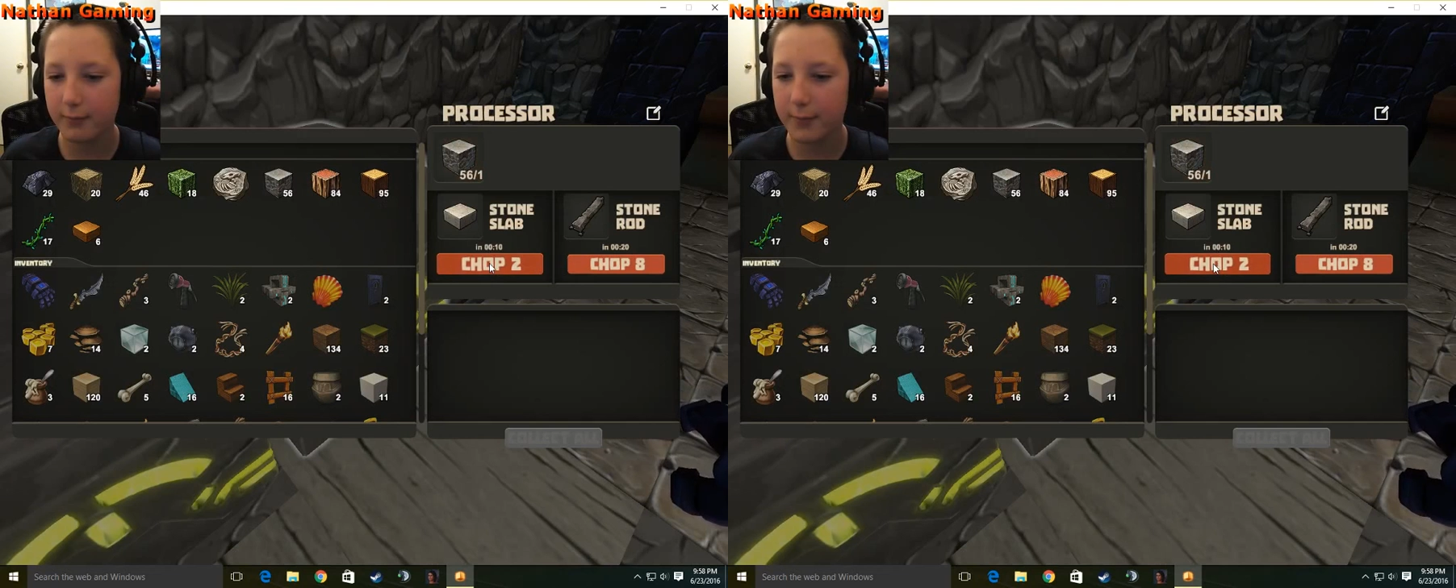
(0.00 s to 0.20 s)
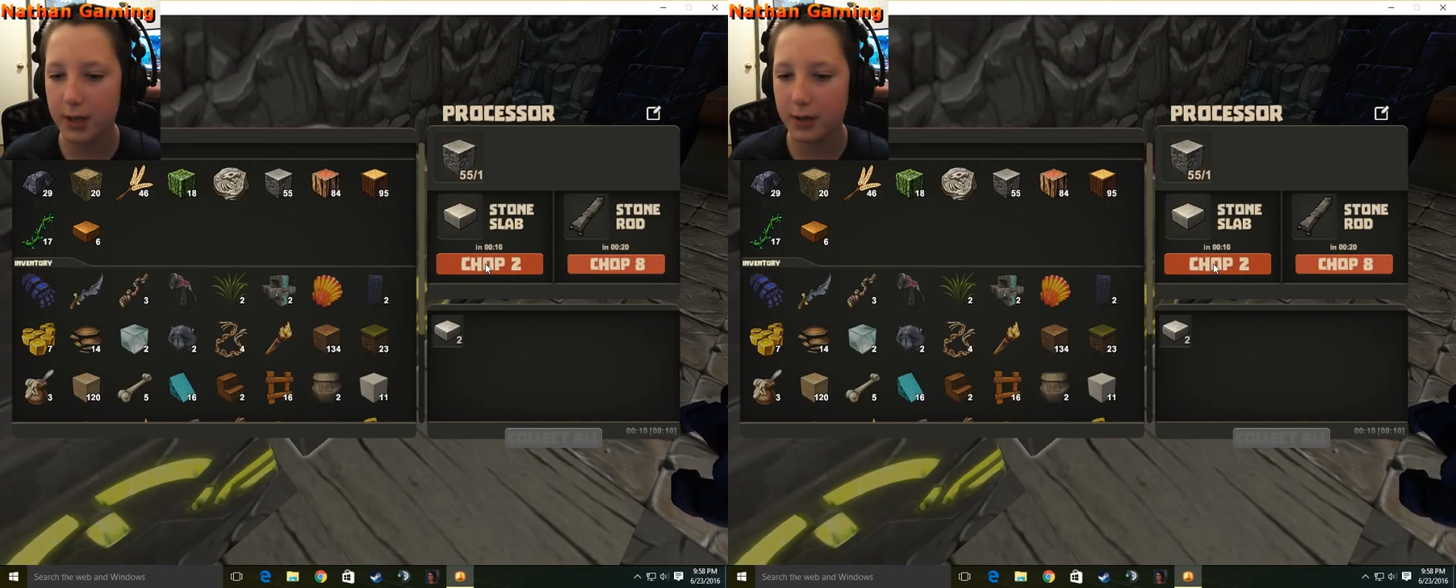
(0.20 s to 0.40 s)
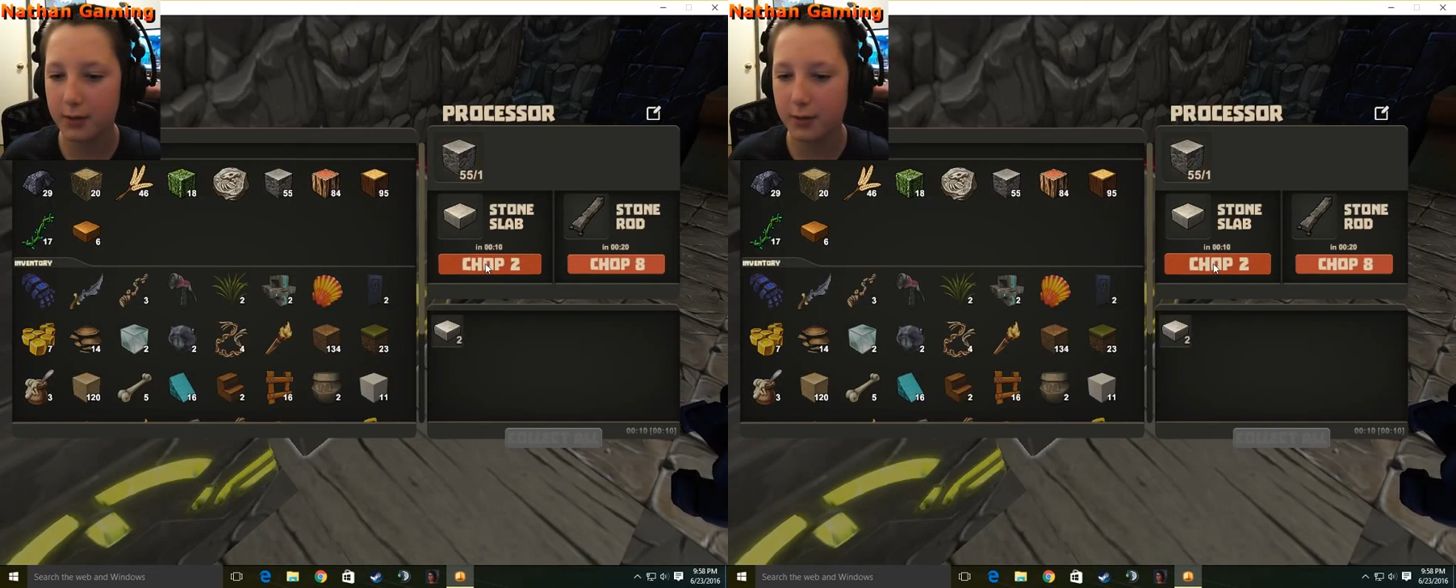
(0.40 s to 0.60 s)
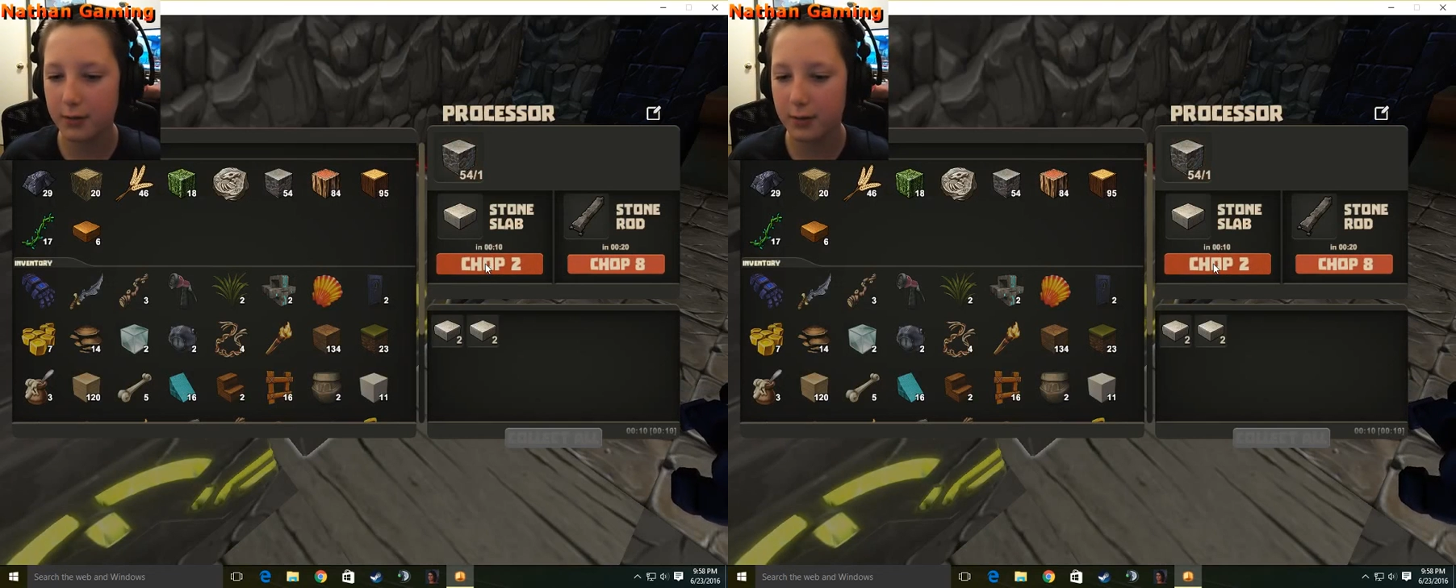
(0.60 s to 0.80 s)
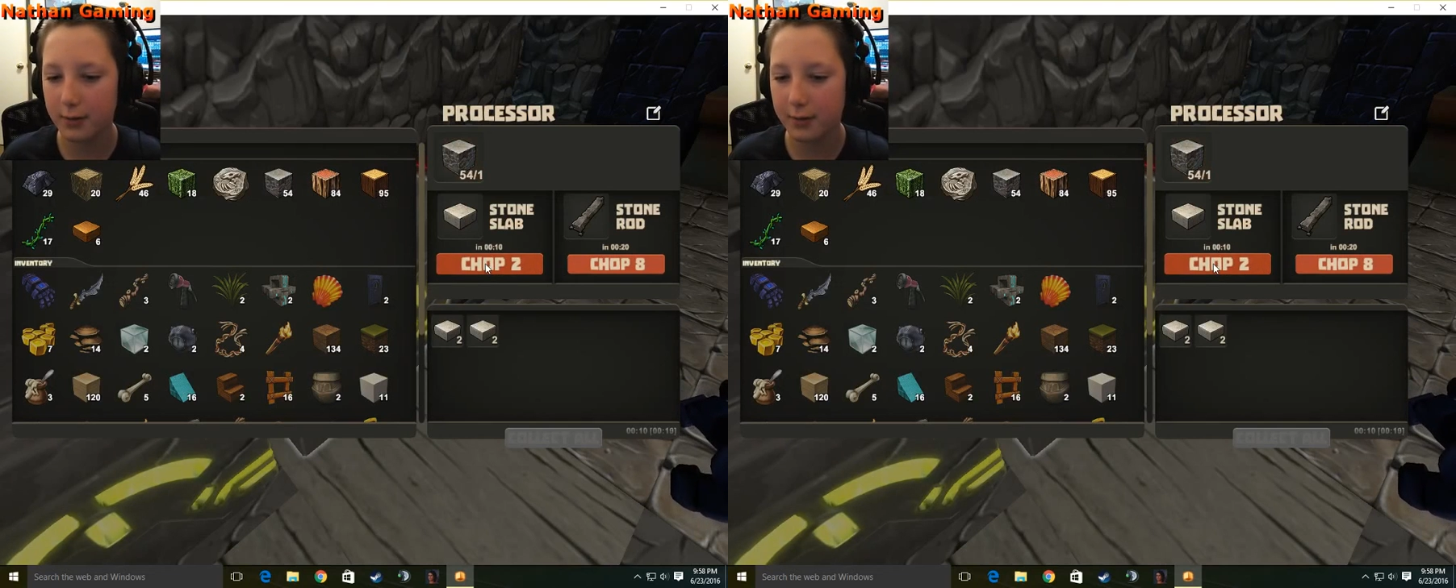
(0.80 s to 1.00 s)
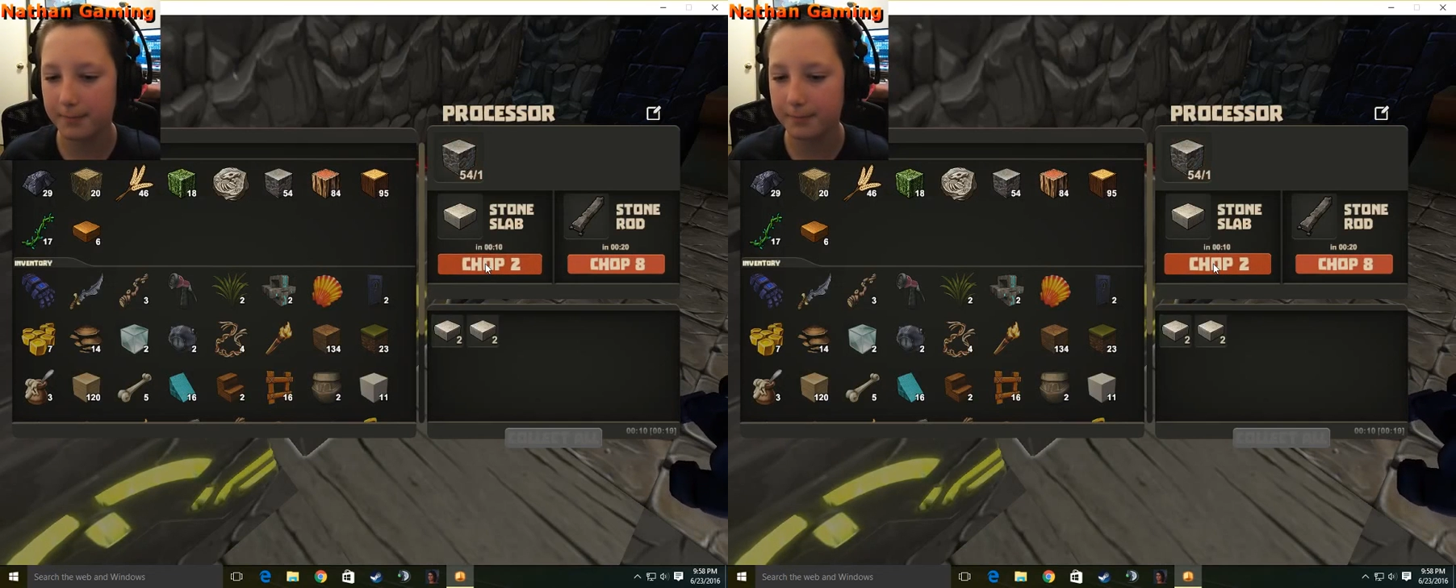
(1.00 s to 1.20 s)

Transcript: make some.